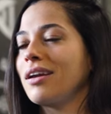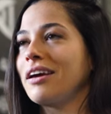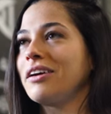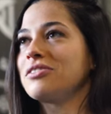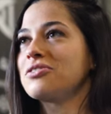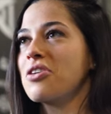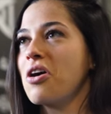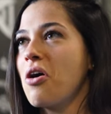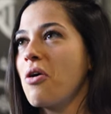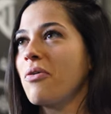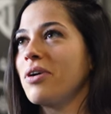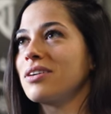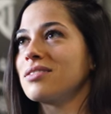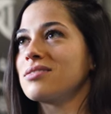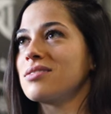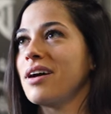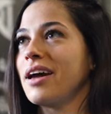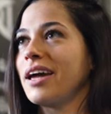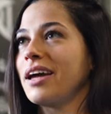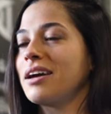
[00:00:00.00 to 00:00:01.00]
It's
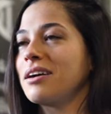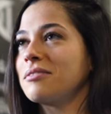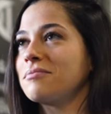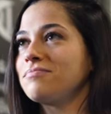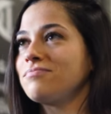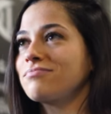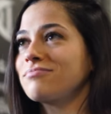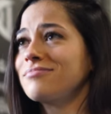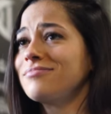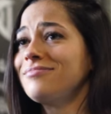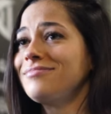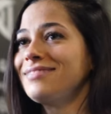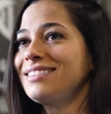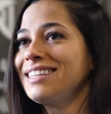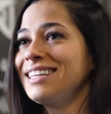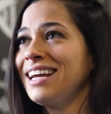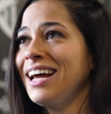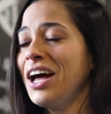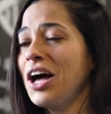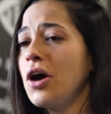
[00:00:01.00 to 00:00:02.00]
always like
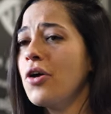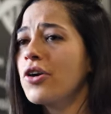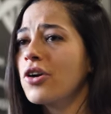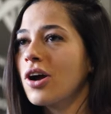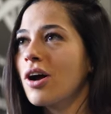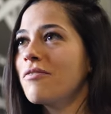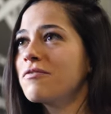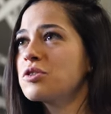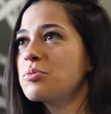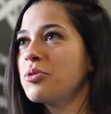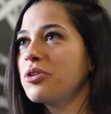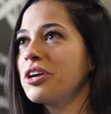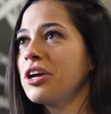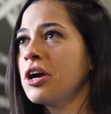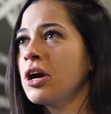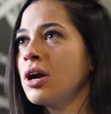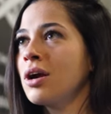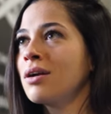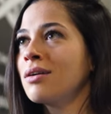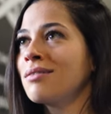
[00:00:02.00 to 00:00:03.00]
oh, you're comfortable
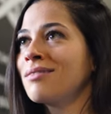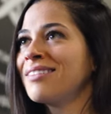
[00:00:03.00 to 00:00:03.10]
here?